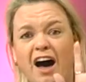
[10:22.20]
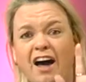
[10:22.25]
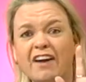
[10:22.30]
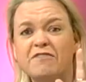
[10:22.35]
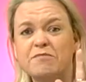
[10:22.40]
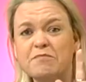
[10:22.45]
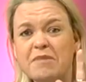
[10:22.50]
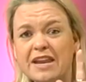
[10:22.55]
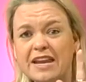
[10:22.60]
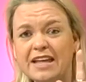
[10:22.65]

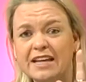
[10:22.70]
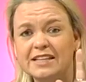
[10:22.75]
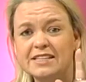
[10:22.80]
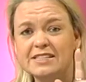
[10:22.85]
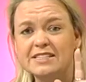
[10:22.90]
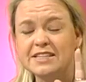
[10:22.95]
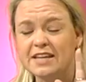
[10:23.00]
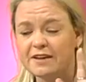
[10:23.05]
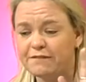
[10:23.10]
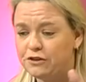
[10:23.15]
5
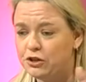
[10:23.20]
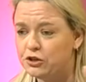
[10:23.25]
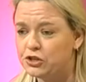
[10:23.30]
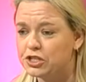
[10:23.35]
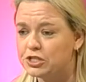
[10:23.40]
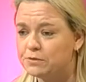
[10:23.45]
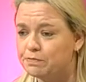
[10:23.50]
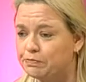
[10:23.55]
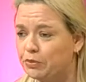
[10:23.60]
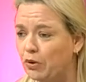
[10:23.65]
minutes. If you
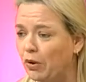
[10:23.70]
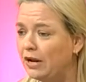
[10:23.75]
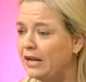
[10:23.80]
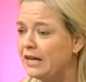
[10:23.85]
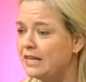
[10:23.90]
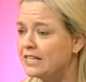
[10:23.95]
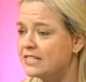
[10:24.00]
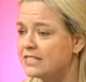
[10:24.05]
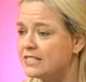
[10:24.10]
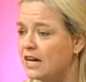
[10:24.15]
just boil
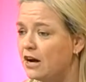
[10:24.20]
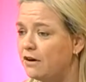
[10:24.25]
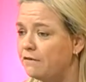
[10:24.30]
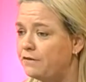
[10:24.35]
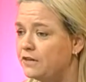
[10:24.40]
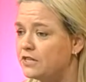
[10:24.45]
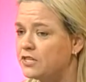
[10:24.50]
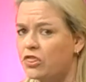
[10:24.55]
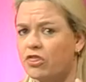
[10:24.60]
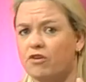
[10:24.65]
it
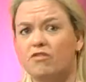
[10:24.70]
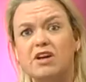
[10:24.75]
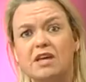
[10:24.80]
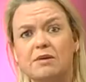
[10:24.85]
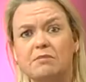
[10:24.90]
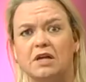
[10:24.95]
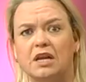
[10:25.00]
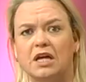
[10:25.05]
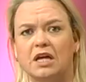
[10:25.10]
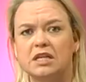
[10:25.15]
yourself, it's
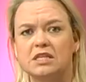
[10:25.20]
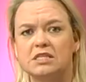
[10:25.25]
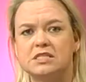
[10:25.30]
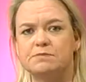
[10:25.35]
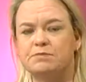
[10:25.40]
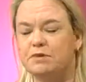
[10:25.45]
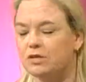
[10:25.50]
3 minutes.